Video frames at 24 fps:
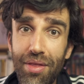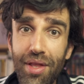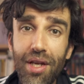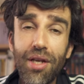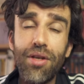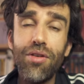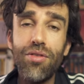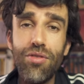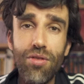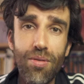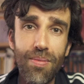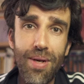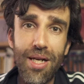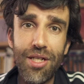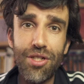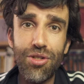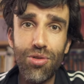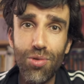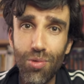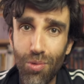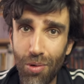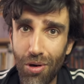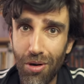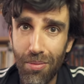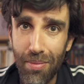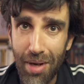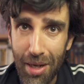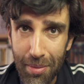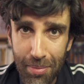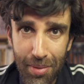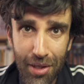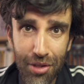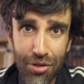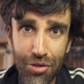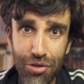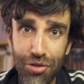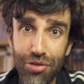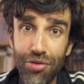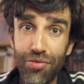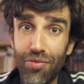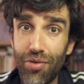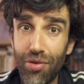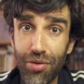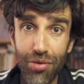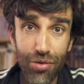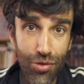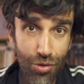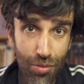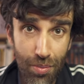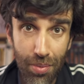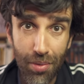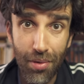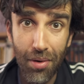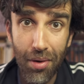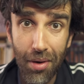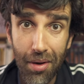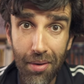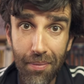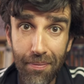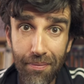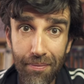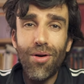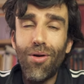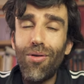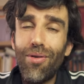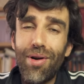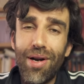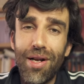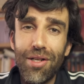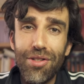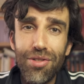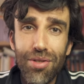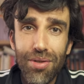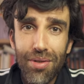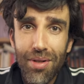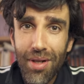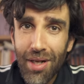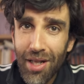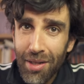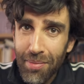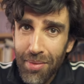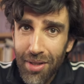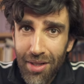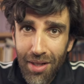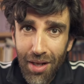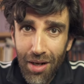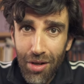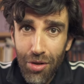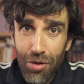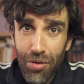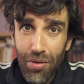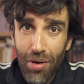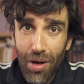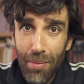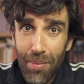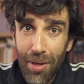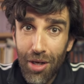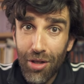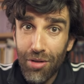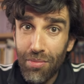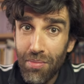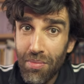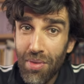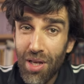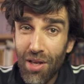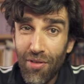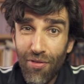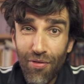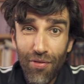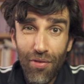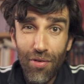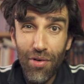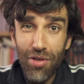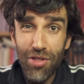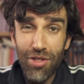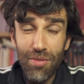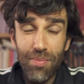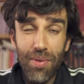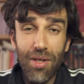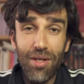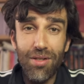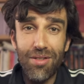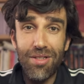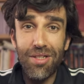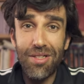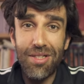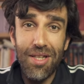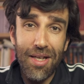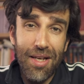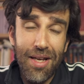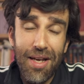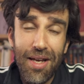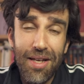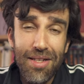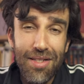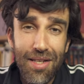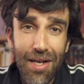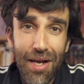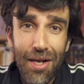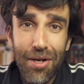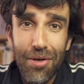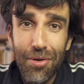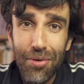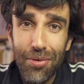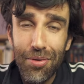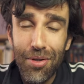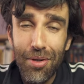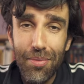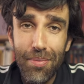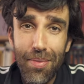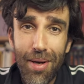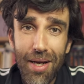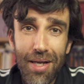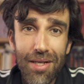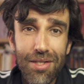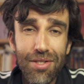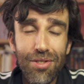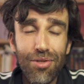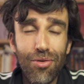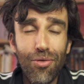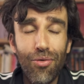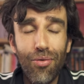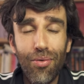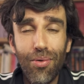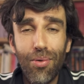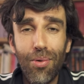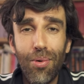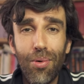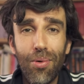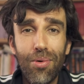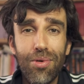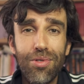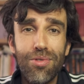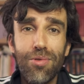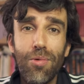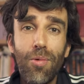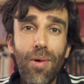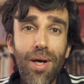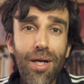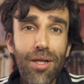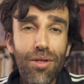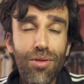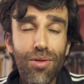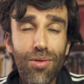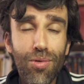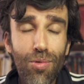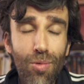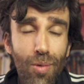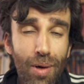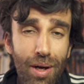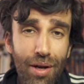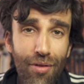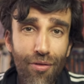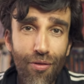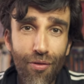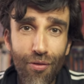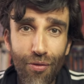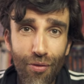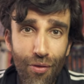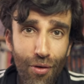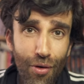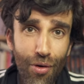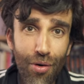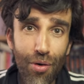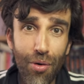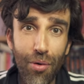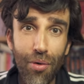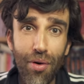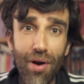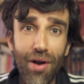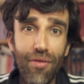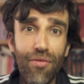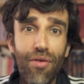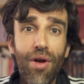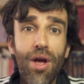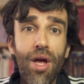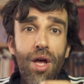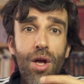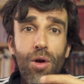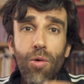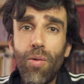thank you so much to all my patrons for your support. Alright, so let me tell you about me first because it's the case I know the best, of course. Why do I photograph?